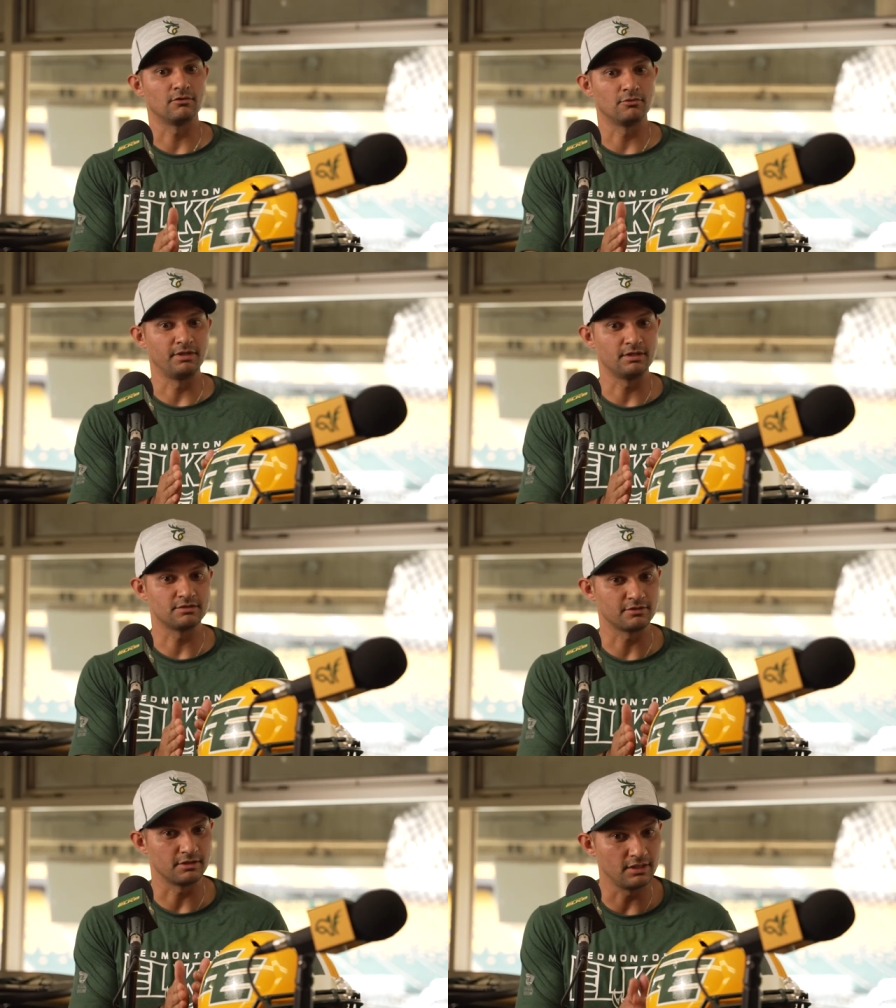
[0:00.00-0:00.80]
or
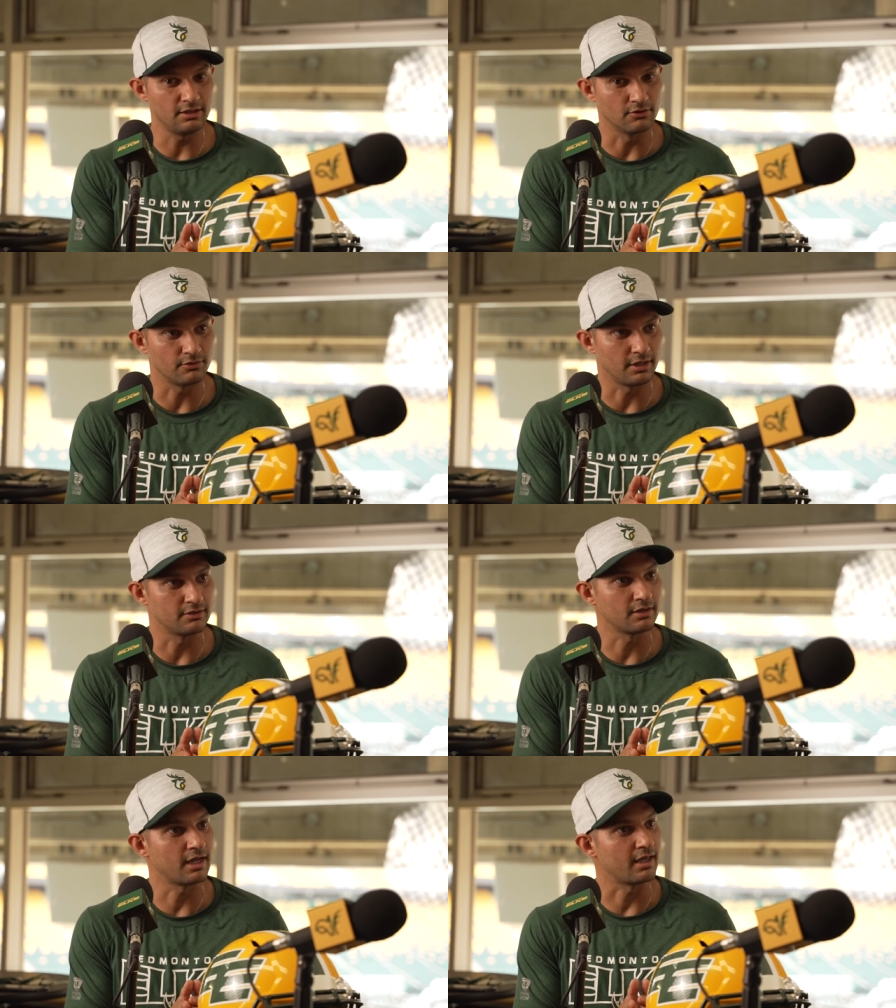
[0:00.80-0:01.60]
because they're illegal
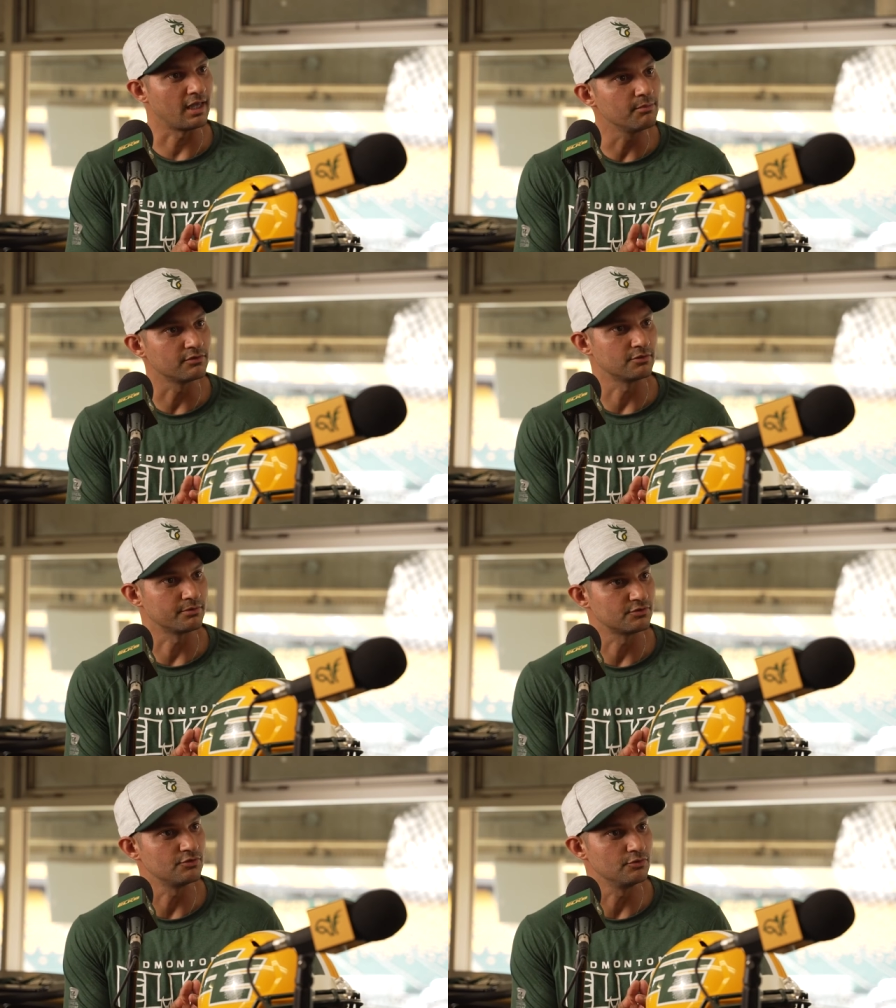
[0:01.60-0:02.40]
and they're not able to
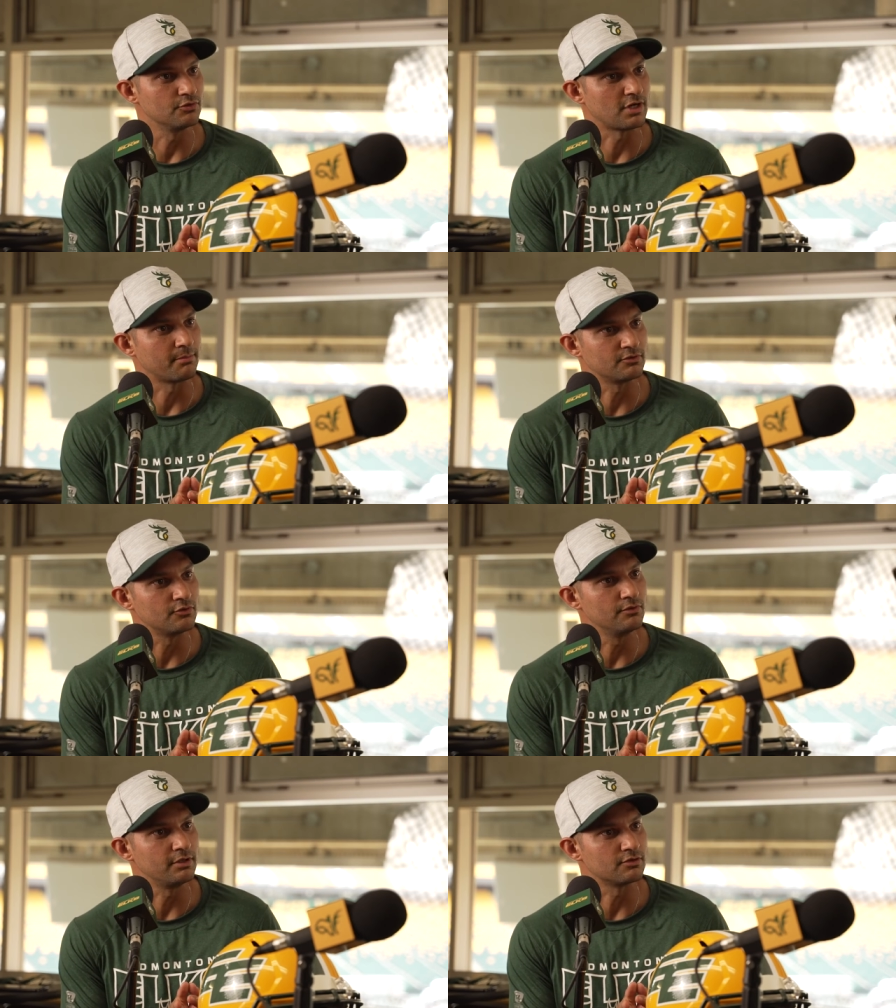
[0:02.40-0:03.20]
pursue those
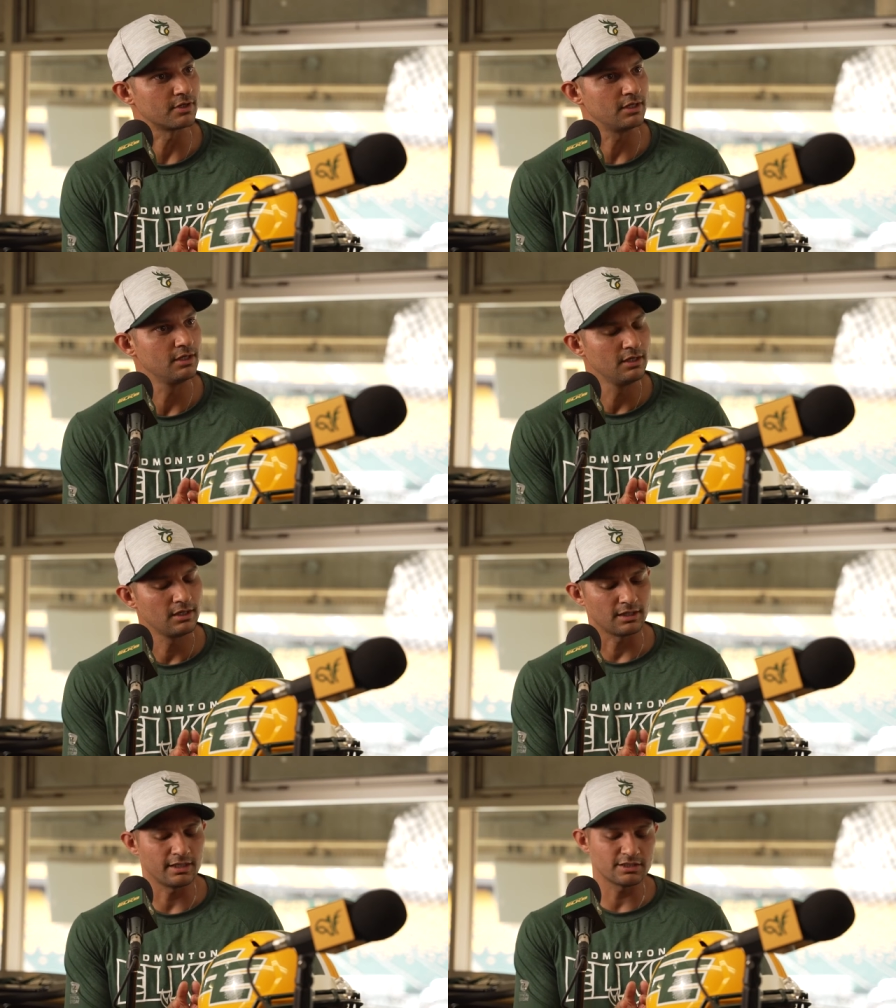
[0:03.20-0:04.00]
opportunities, right?
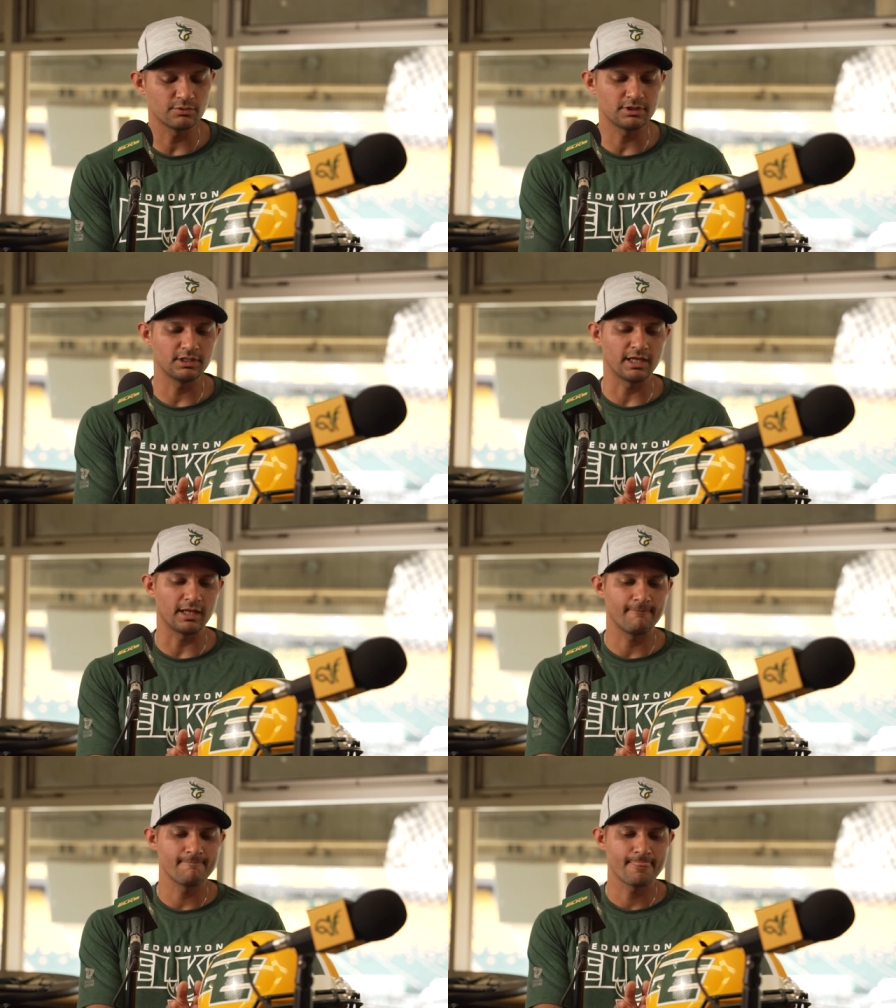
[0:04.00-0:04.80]
And that's one thing
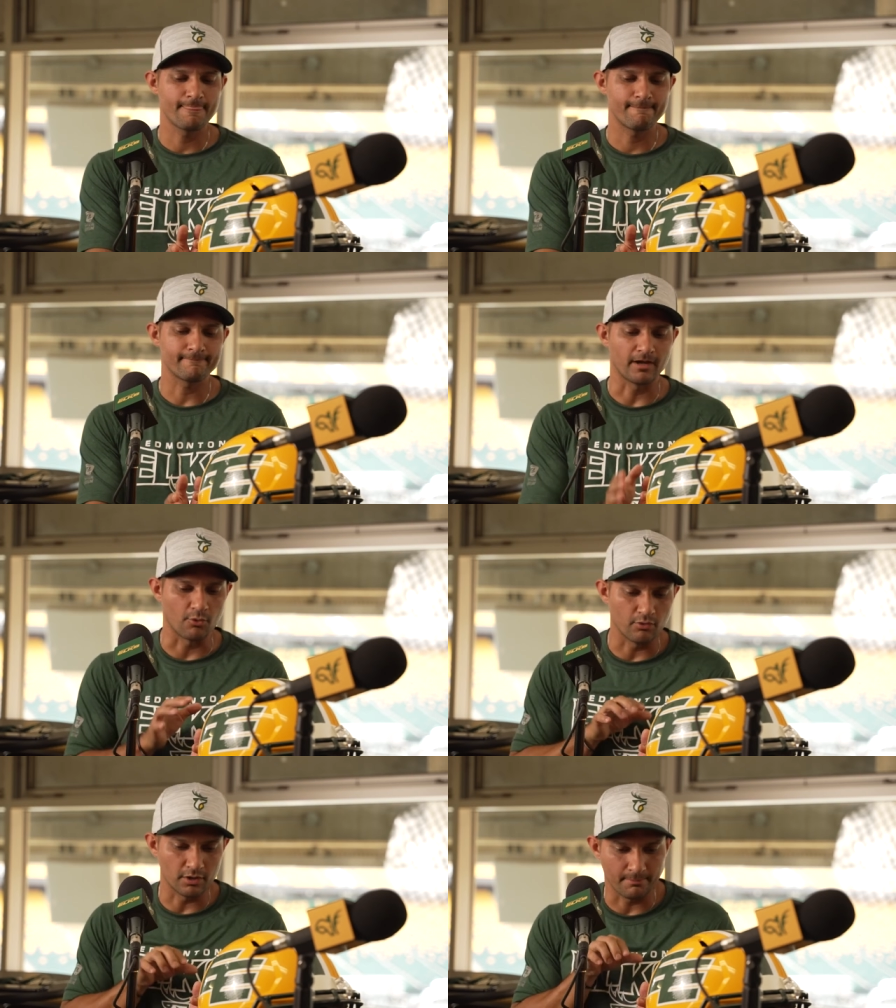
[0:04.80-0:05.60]
that I
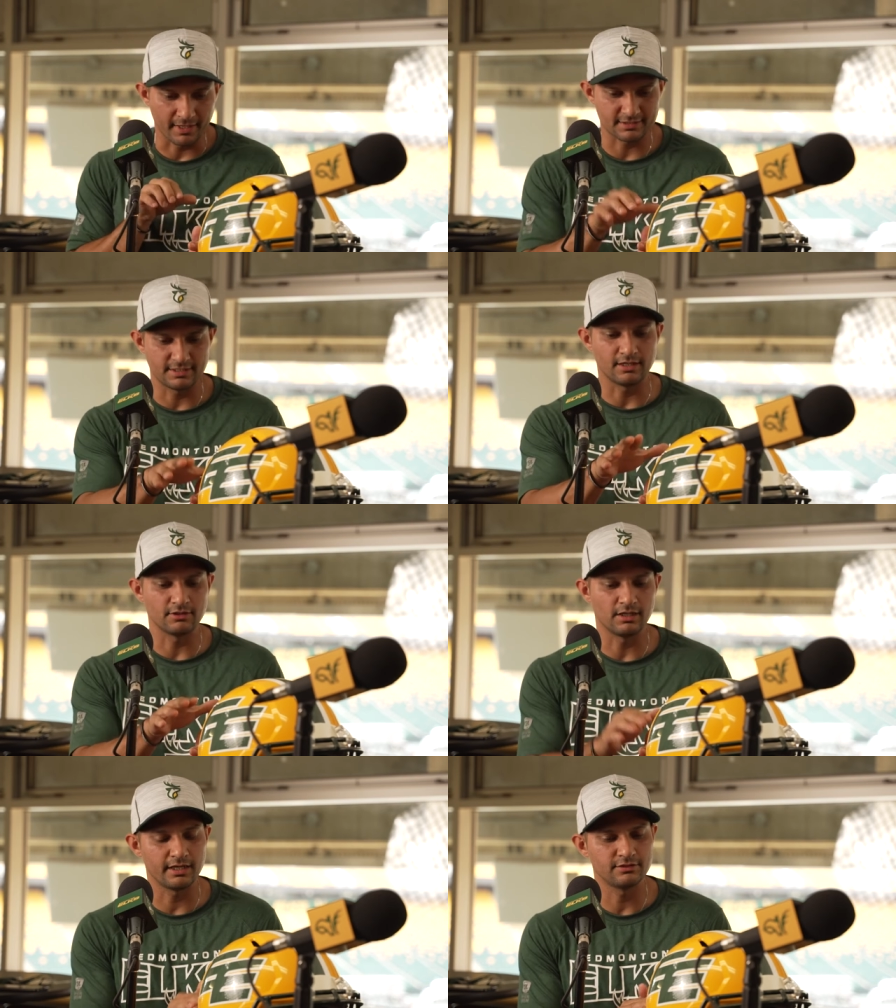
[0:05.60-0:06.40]
want to pass down
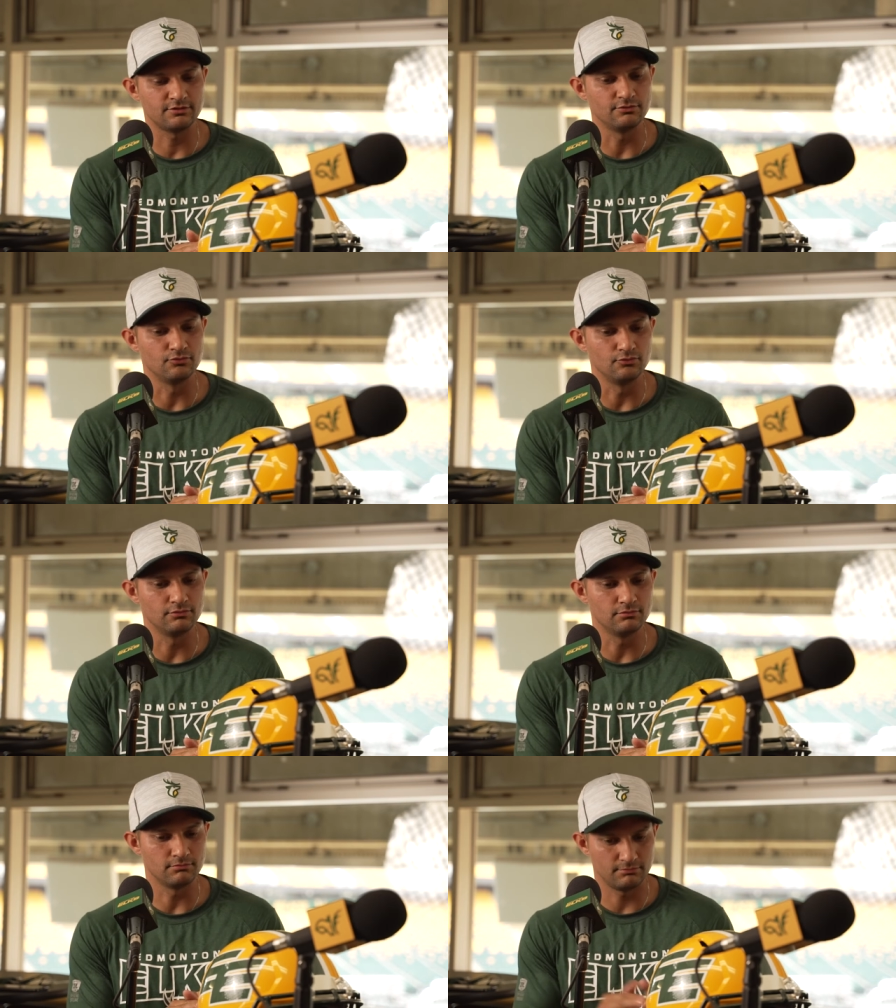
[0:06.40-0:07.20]
the line to
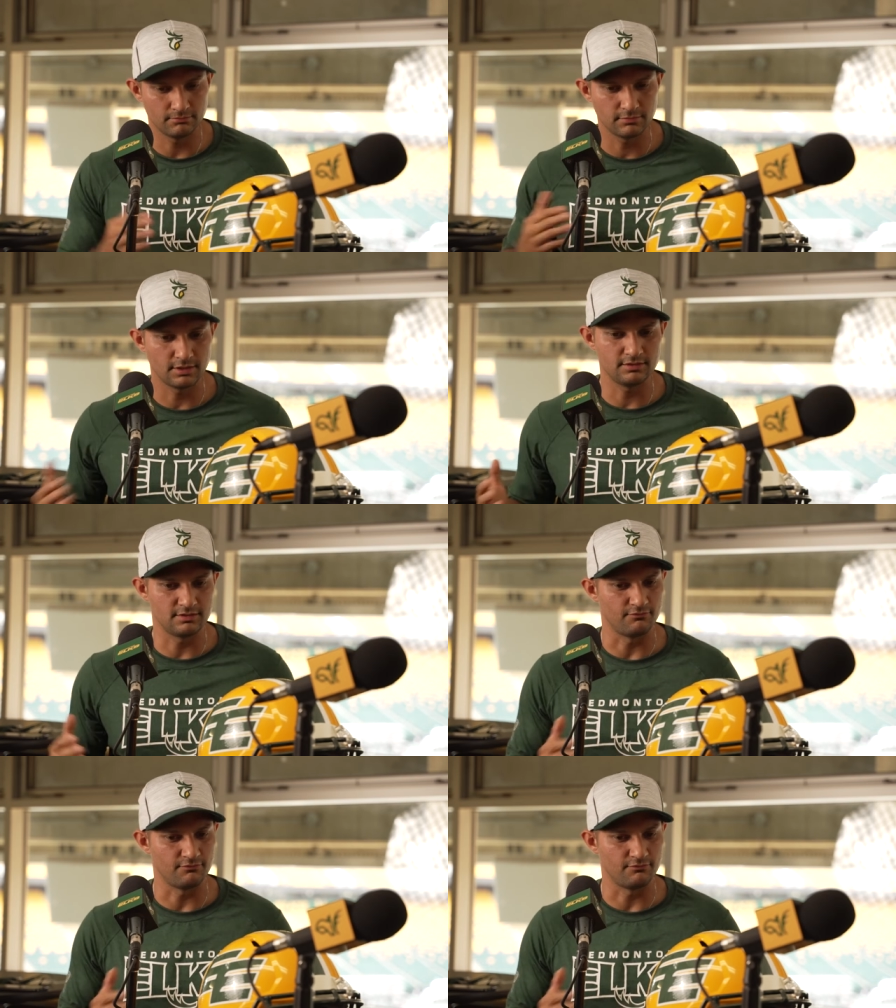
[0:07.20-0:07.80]
kids.